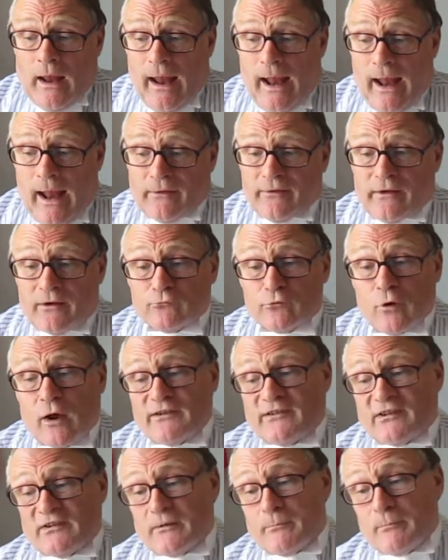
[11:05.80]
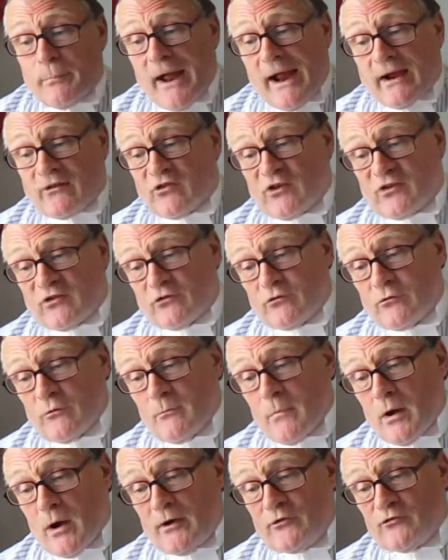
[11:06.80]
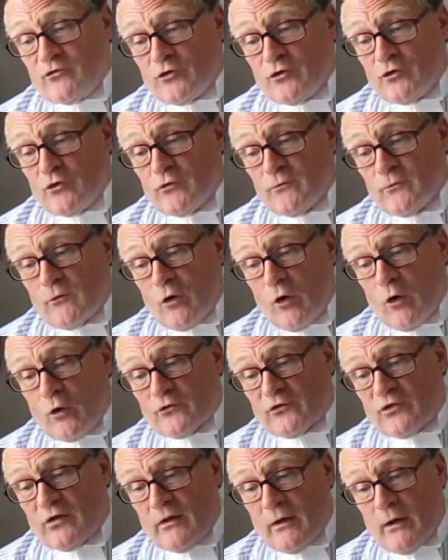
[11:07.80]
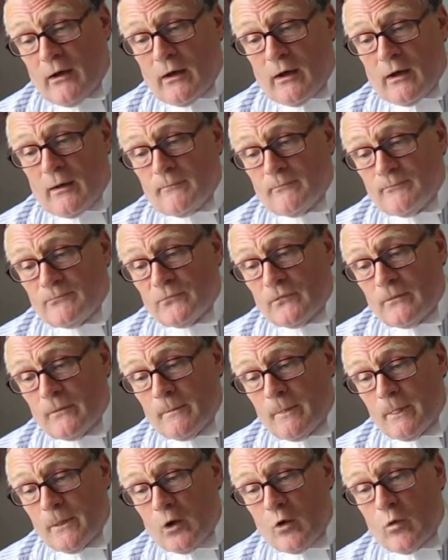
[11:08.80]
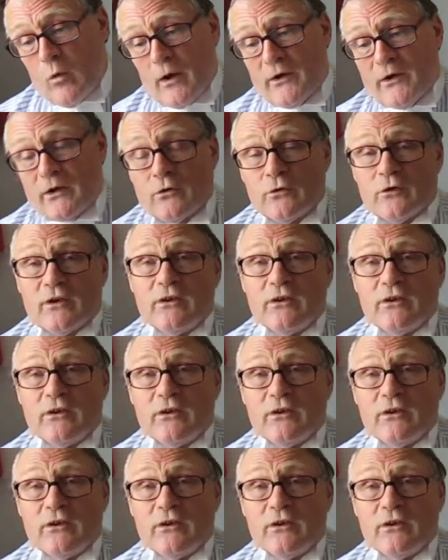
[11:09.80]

And then right at the back, just to remind you, you've got quite a good